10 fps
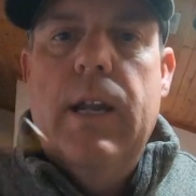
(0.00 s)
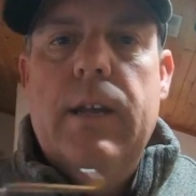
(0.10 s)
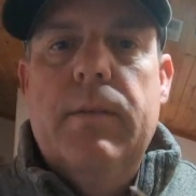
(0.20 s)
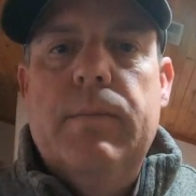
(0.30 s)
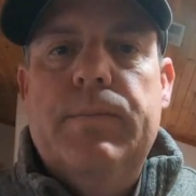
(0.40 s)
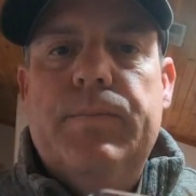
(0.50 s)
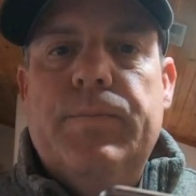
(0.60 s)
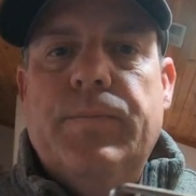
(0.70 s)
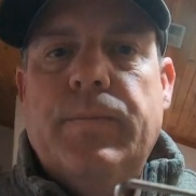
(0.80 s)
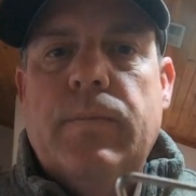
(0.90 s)
at it,
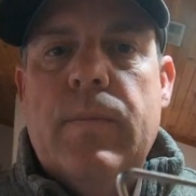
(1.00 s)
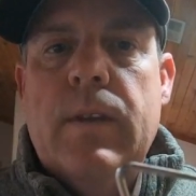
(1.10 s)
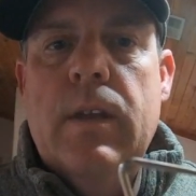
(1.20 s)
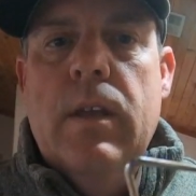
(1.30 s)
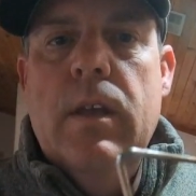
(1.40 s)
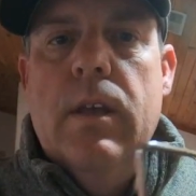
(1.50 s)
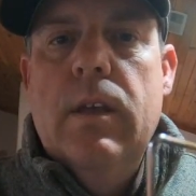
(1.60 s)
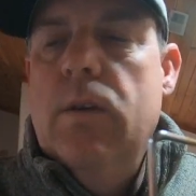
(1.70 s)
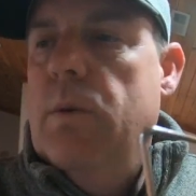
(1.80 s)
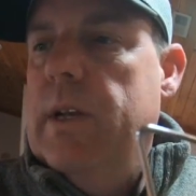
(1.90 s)

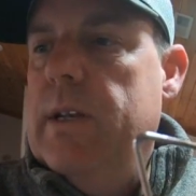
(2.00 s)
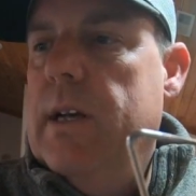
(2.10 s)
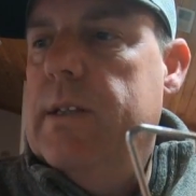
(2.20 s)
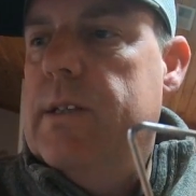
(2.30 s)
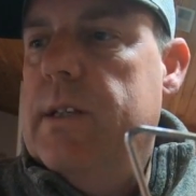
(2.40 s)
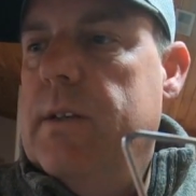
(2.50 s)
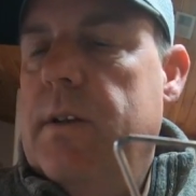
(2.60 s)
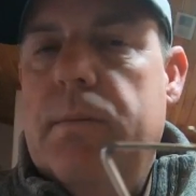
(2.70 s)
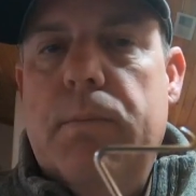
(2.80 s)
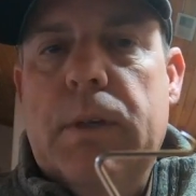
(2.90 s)
what it does is
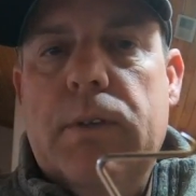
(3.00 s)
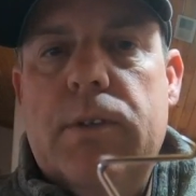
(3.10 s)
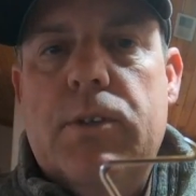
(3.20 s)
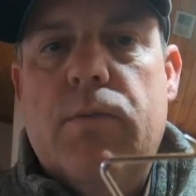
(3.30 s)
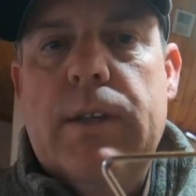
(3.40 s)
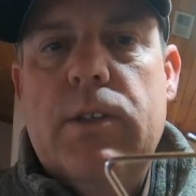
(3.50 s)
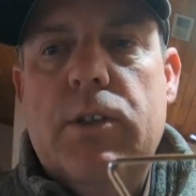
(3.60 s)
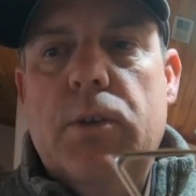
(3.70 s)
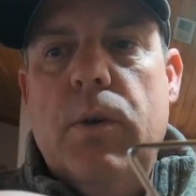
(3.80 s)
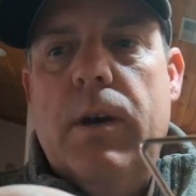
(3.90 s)
it builds this
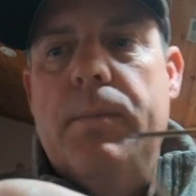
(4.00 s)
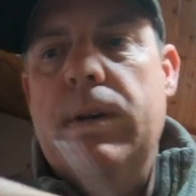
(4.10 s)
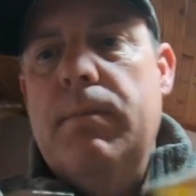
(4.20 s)
residue up,